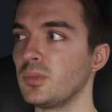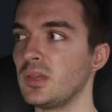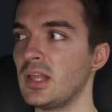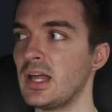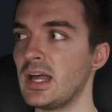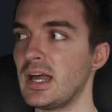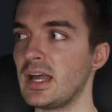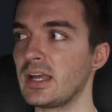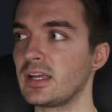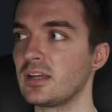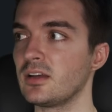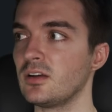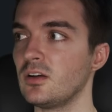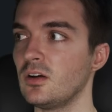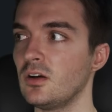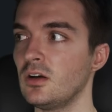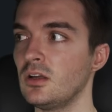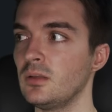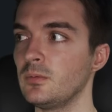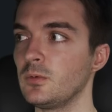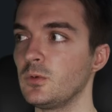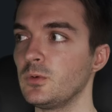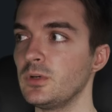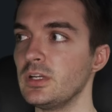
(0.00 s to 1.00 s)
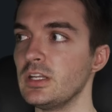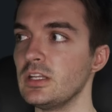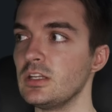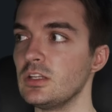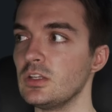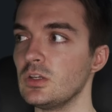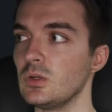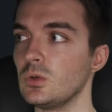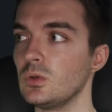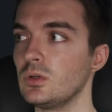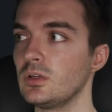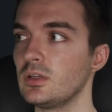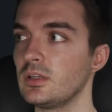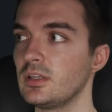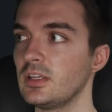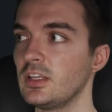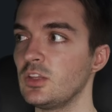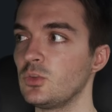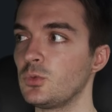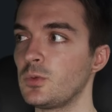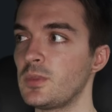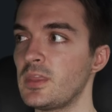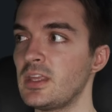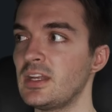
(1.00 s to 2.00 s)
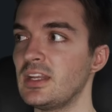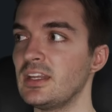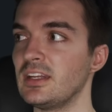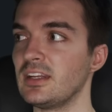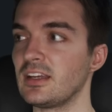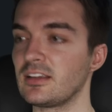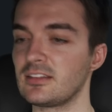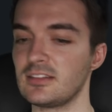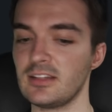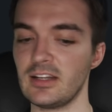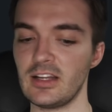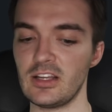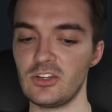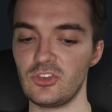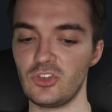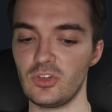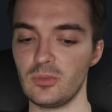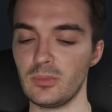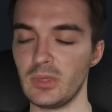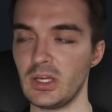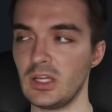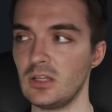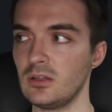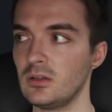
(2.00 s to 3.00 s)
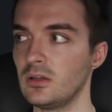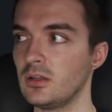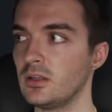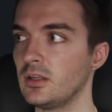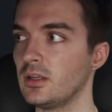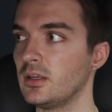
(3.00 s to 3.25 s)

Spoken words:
black, all I'm going to do is within index.html,